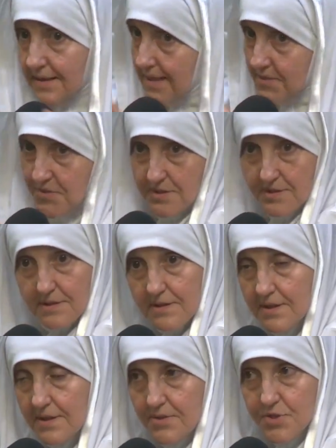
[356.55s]
As
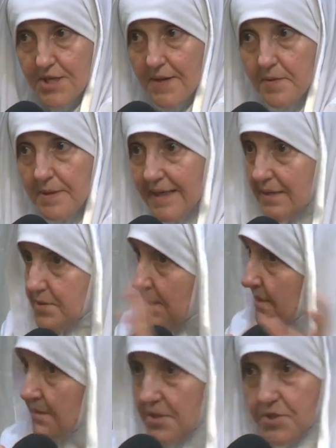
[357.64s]
Ustadha Maryam
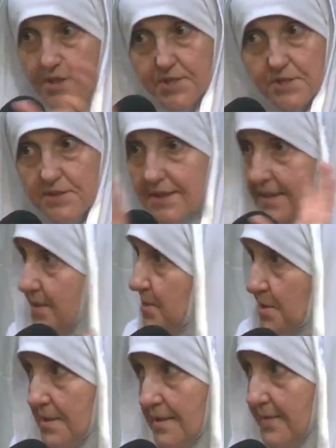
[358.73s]
said, the discussion
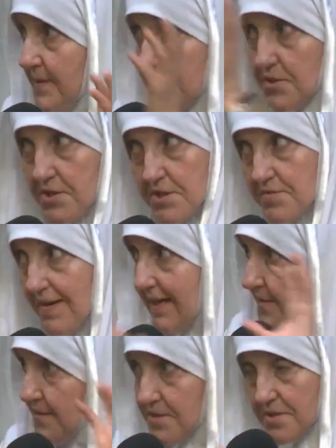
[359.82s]
is this is
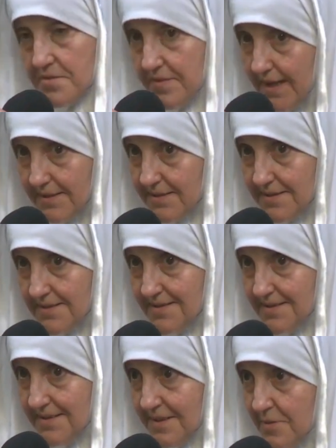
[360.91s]
valid, this is valid.
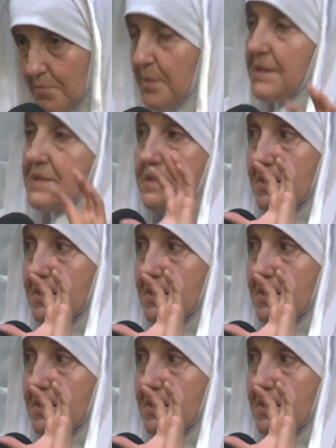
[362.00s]
But